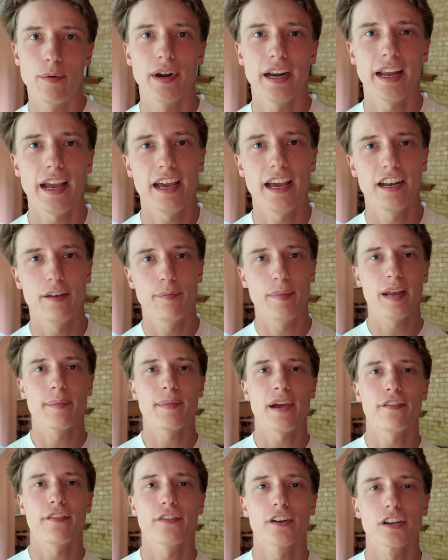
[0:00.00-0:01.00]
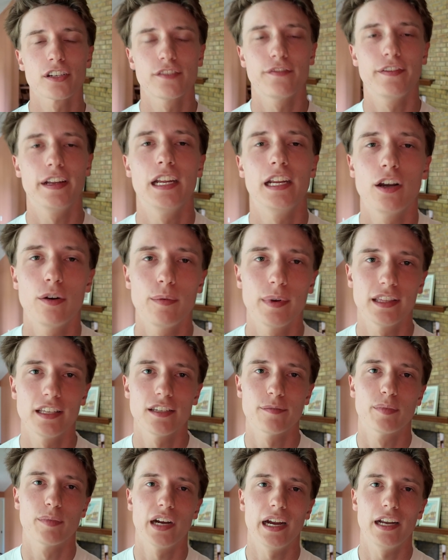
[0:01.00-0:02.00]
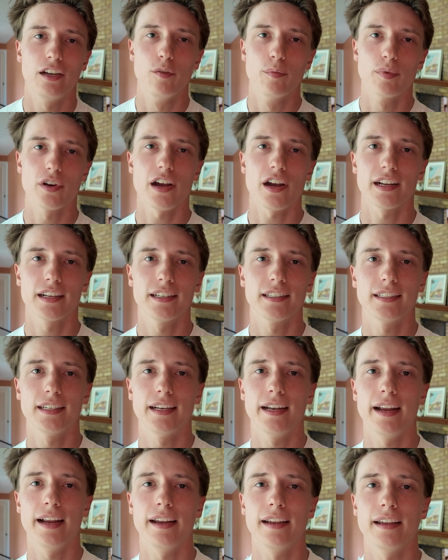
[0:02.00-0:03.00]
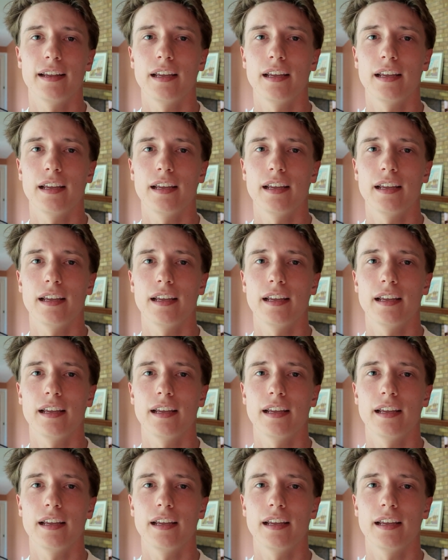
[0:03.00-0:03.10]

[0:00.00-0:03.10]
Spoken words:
went ahead and made my first video with this brand new product today.